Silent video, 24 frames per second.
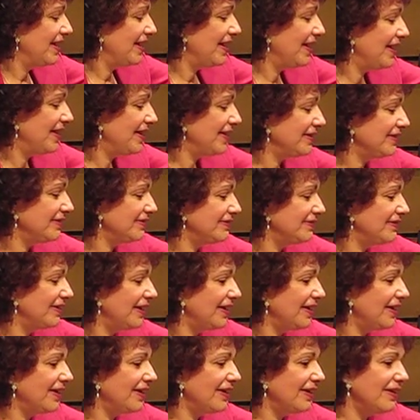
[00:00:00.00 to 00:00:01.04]
And
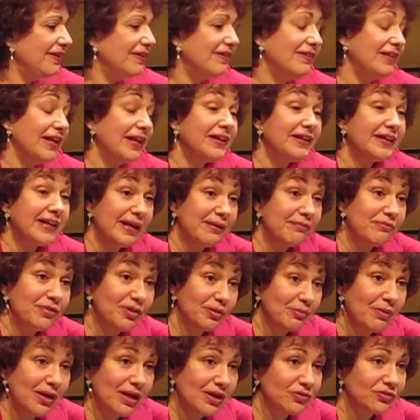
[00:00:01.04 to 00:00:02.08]
then came the
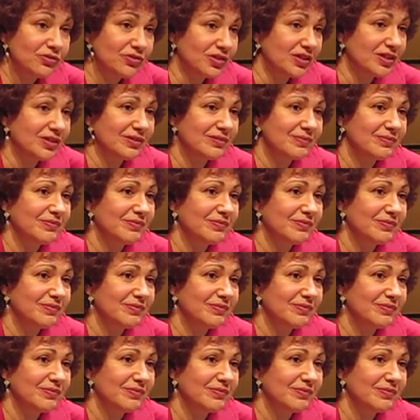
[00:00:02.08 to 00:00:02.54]
melody.